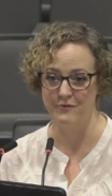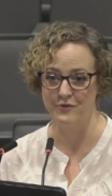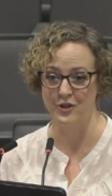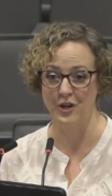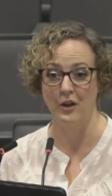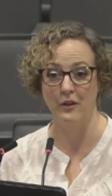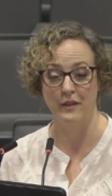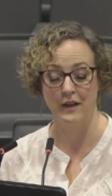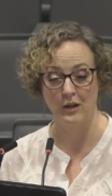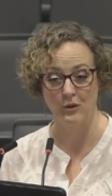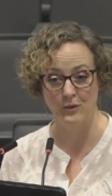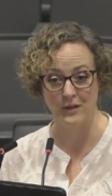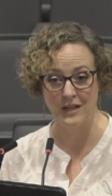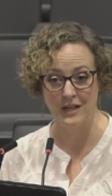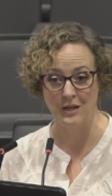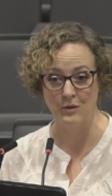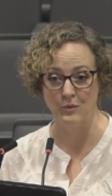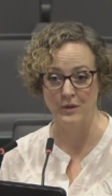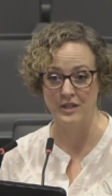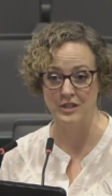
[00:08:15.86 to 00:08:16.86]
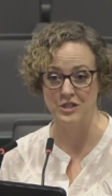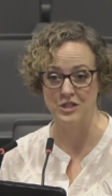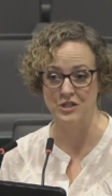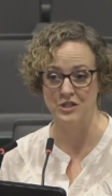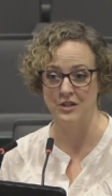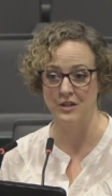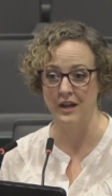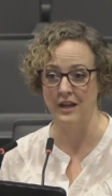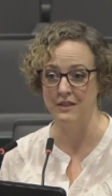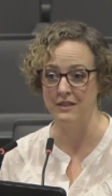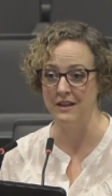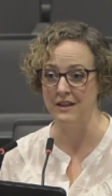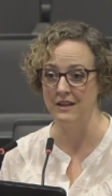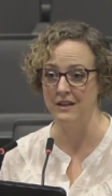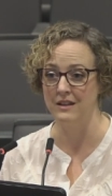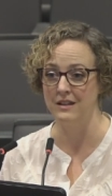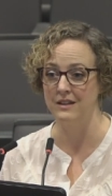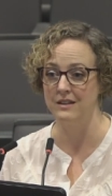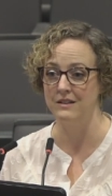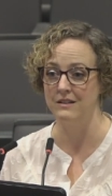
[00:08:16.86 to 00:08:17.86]
for health equity, which I
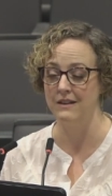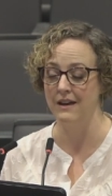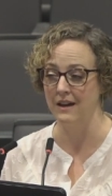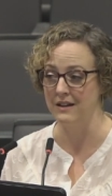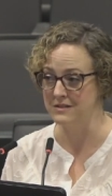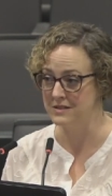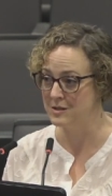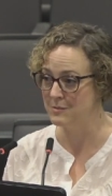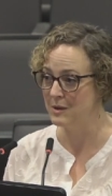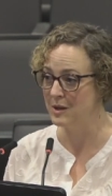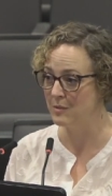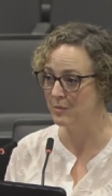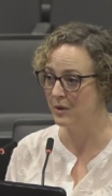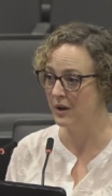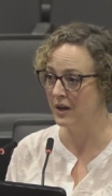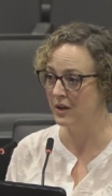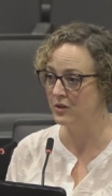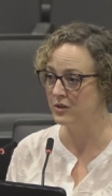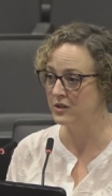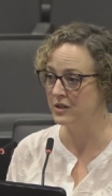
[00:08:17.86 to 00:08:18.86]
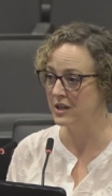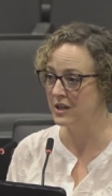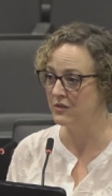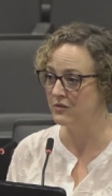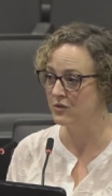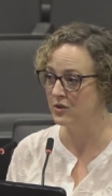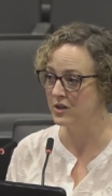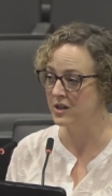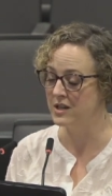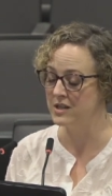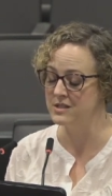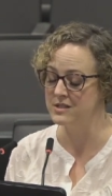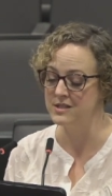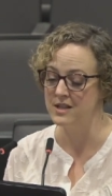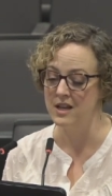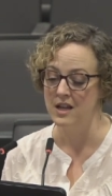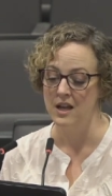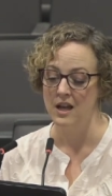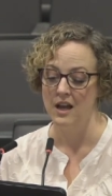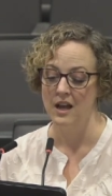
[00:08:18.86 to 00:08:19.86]
think has to be a priority for
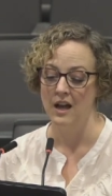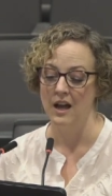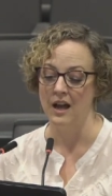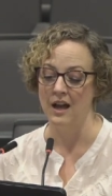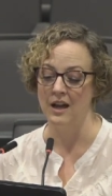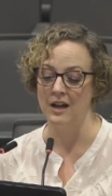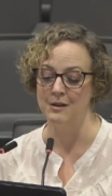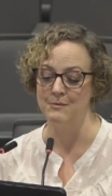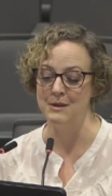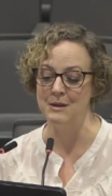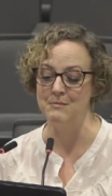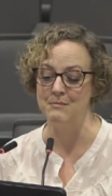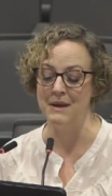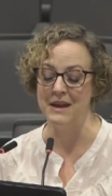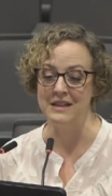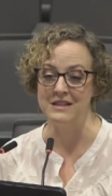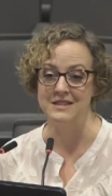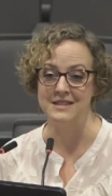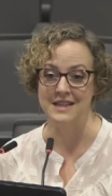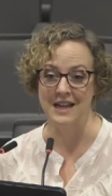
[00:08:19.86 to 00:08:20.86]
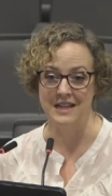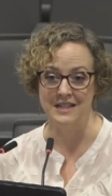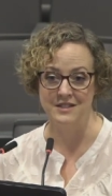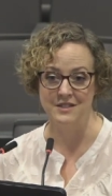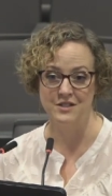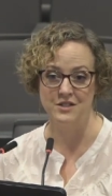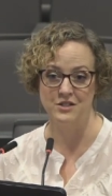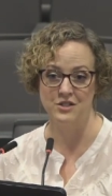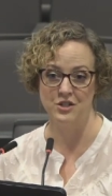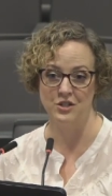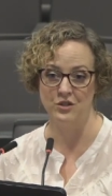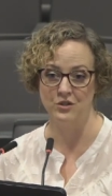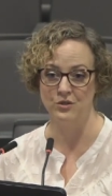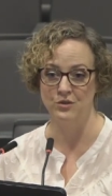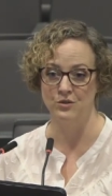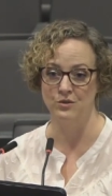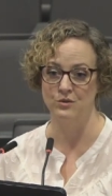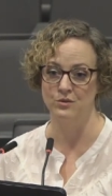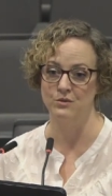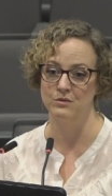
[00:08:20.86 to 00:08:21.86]
us, it made sense
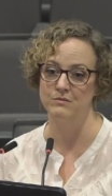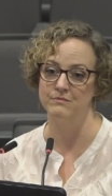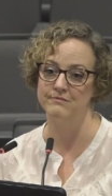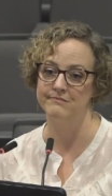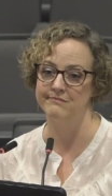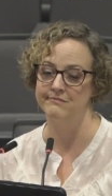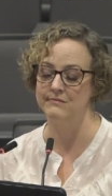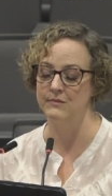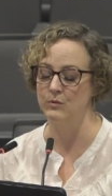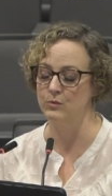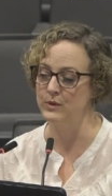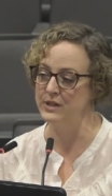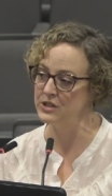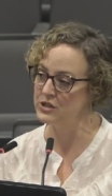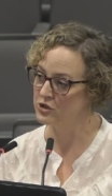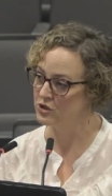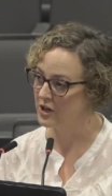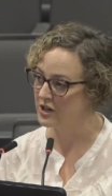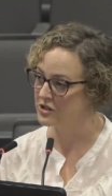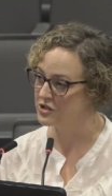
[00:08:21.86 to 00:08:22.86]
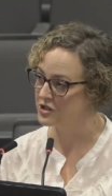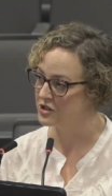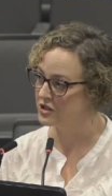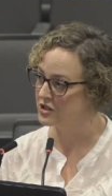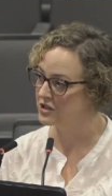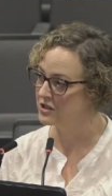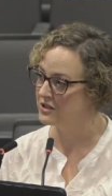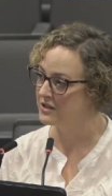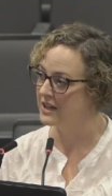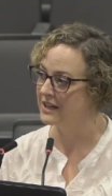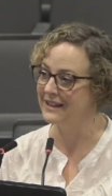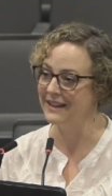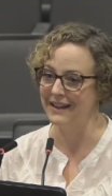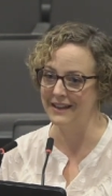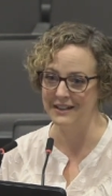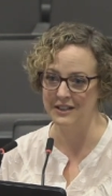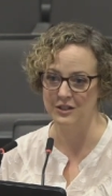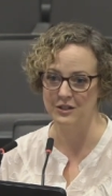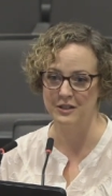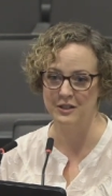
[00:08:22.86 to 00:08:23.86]
to restructure
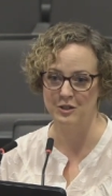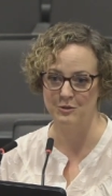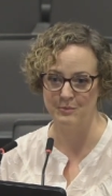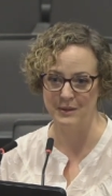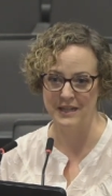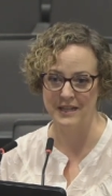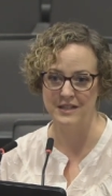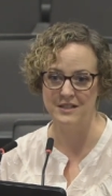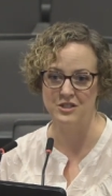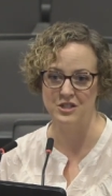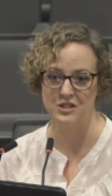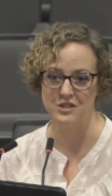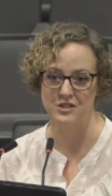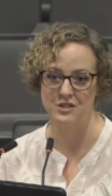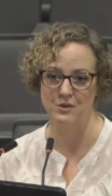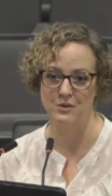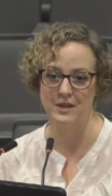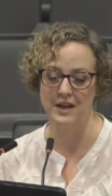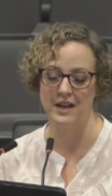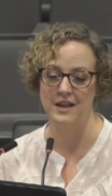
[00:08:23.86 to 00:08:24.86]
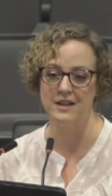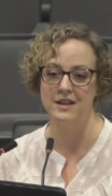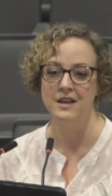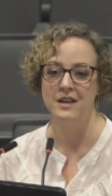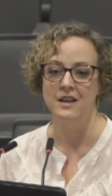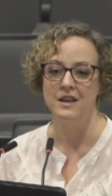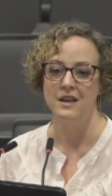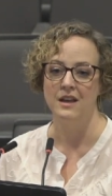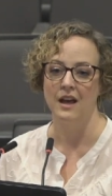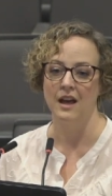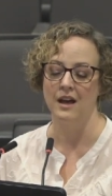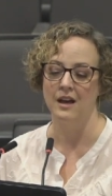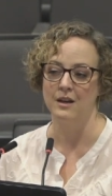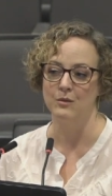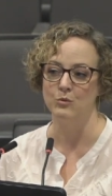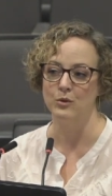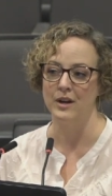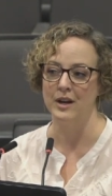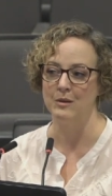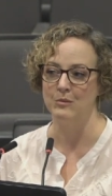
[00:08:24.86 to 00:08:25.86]
again a little bit, just so that
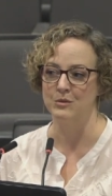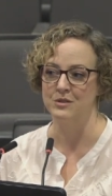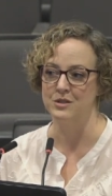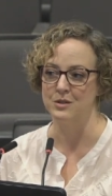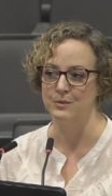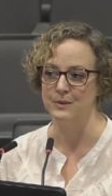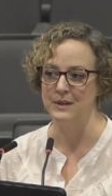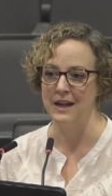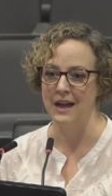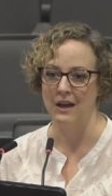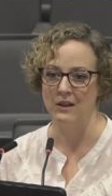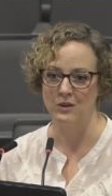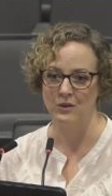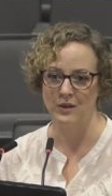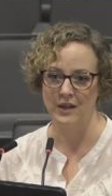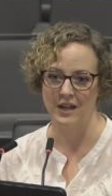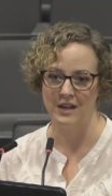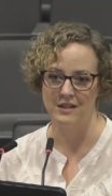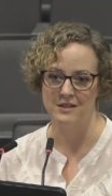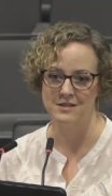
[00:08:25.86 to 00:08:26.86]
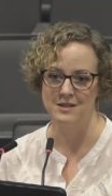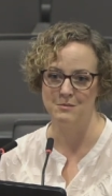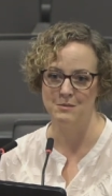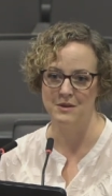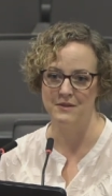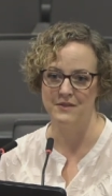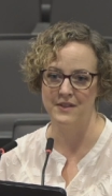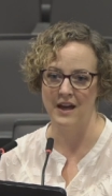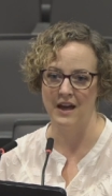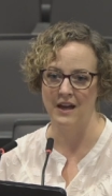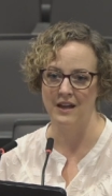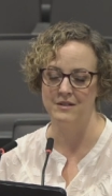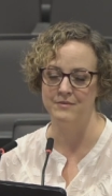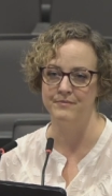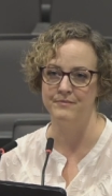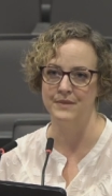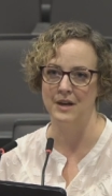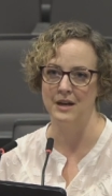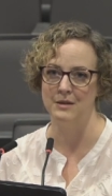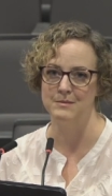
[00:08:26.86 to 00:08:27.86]
we're able to reallocate some of
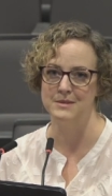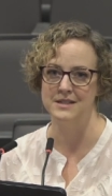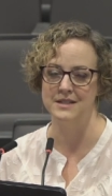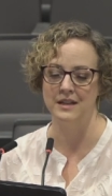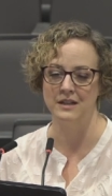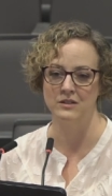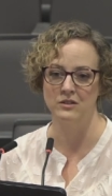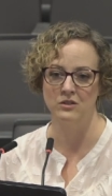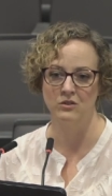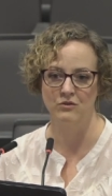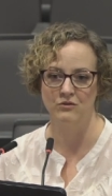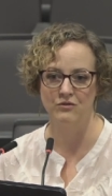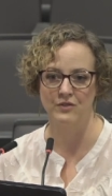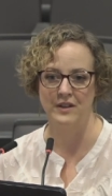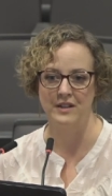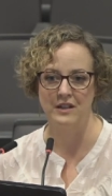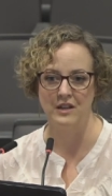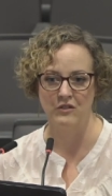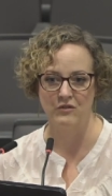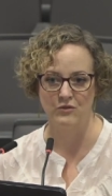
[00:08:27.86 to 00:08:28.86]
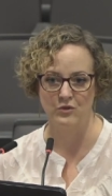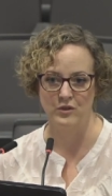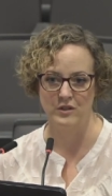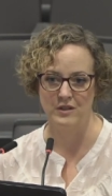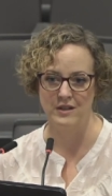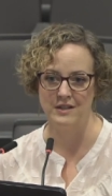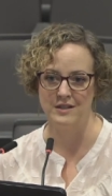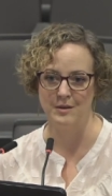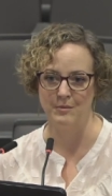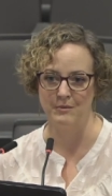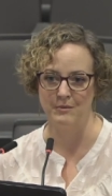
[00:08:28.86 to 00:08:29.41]
that standalone funding for